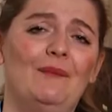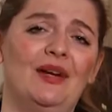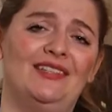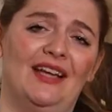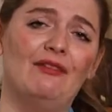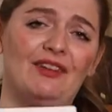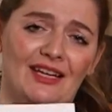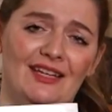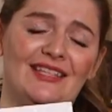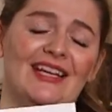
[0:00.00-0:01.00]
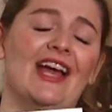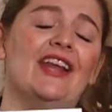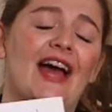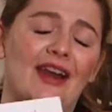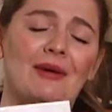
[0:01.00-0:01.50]
myself eating
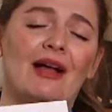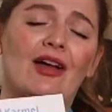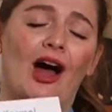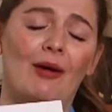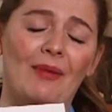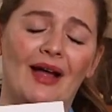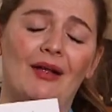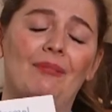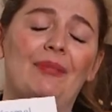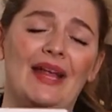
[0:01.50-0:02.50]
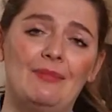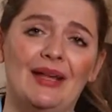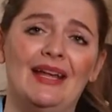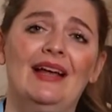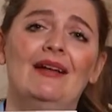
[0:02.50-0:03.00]
an Annabelle Carmel
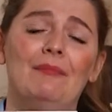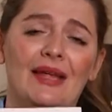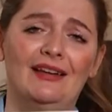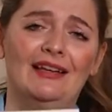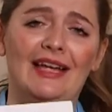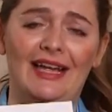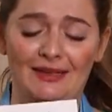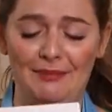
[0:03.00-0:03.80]
baby meal in